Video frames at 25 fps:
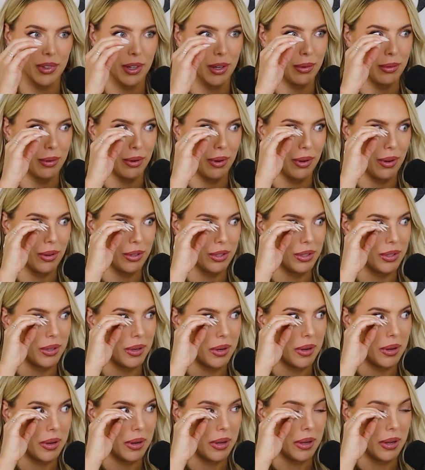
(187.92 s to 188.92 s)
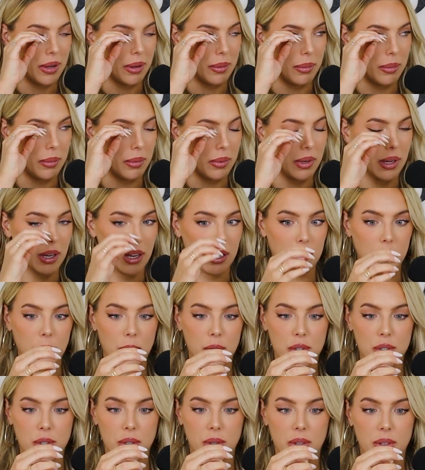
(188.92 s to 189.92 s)
Oh gosh, I get
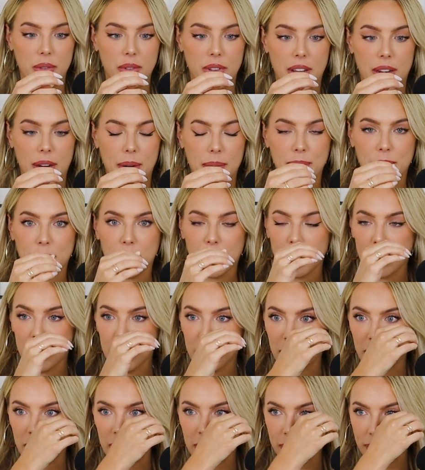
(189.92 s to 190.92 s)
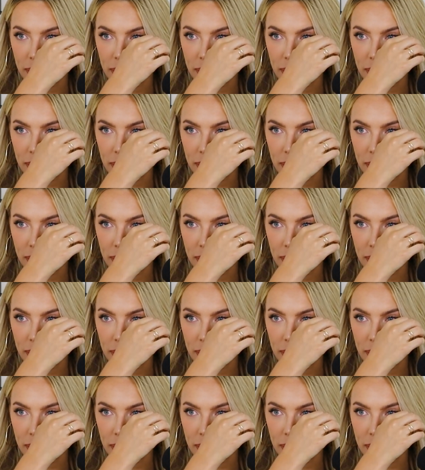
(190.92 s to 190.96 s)
emotional over that. Ooh.